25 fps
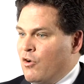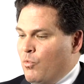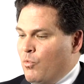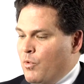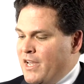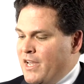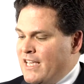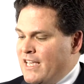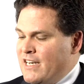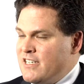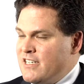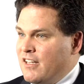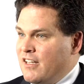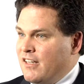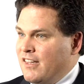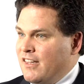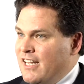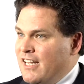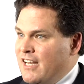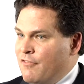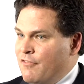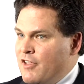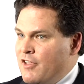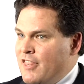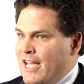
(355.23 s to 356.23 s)
we can
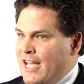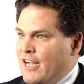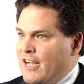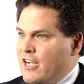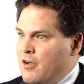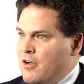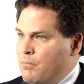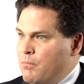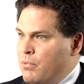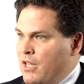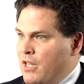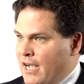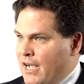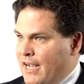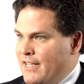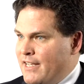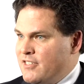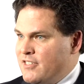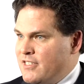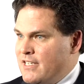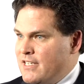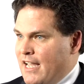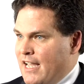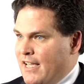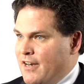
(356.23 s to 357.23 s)
deliver that
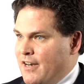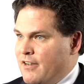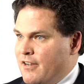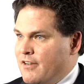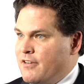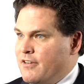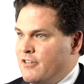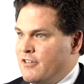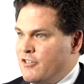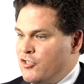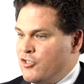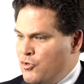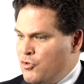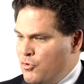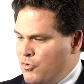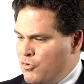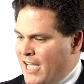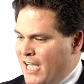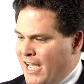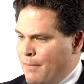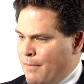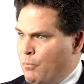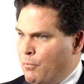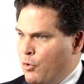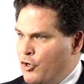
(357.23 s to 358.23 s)
compliance data to
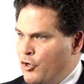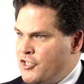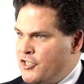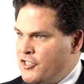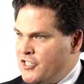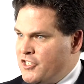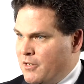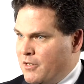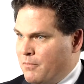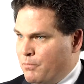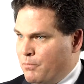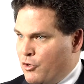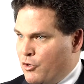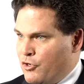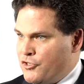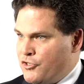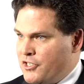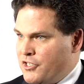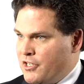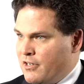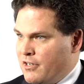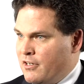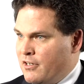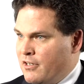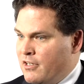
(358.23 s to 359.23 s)
that purchasing
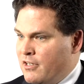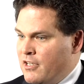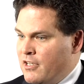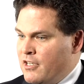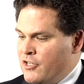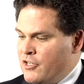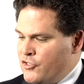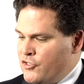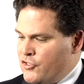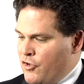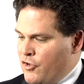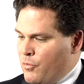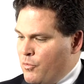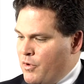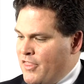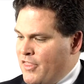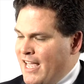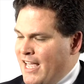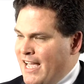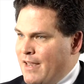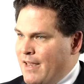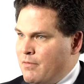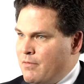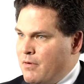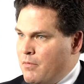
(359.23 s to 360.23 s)
person, so when
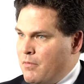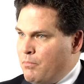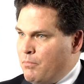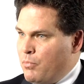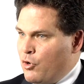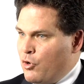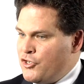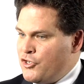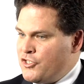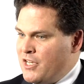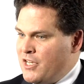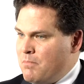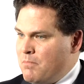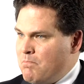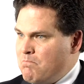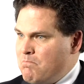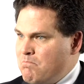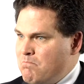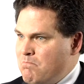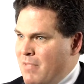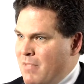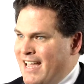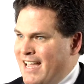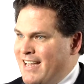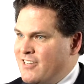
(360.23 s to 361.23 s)
that
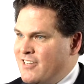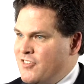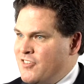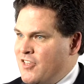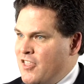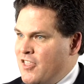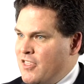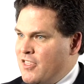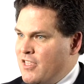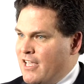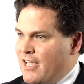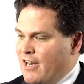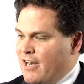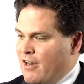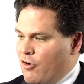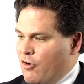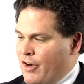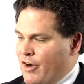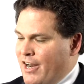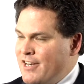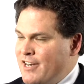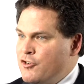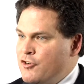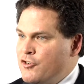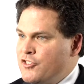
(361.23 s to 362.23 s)
person makes
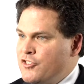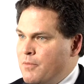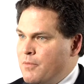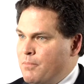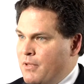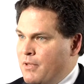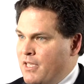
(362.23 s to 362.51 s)
or enters the